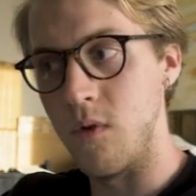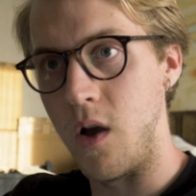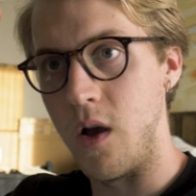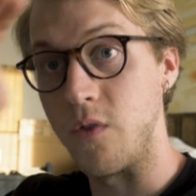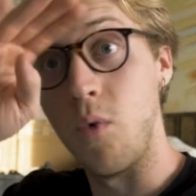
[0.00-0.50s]

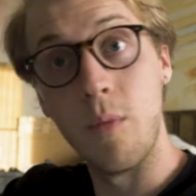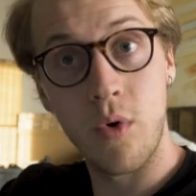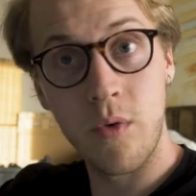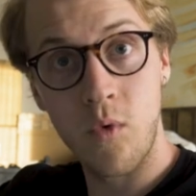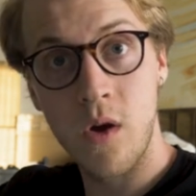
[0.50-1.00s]
uh, it's one
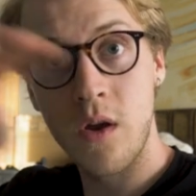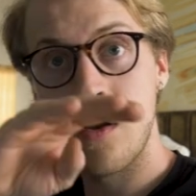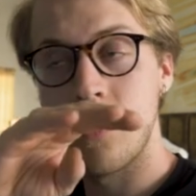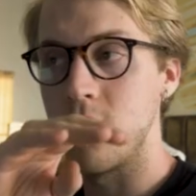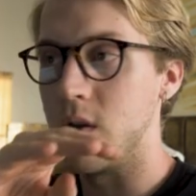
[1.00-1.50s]
point
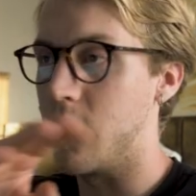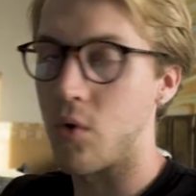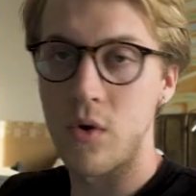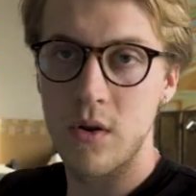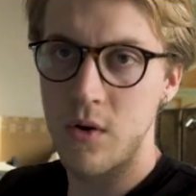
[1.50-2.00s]
one, you know,
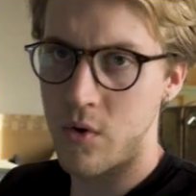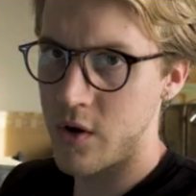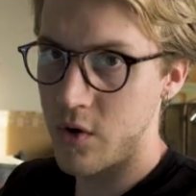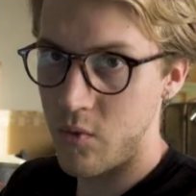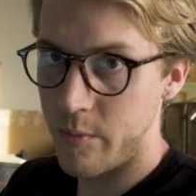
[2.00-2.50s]
or, or
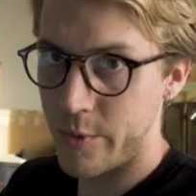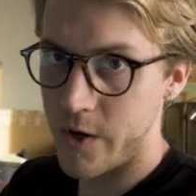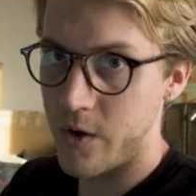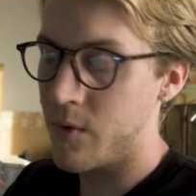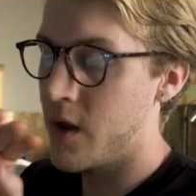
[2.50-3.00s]
you can do one
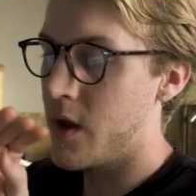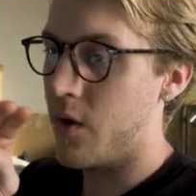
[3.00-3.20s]
point oh,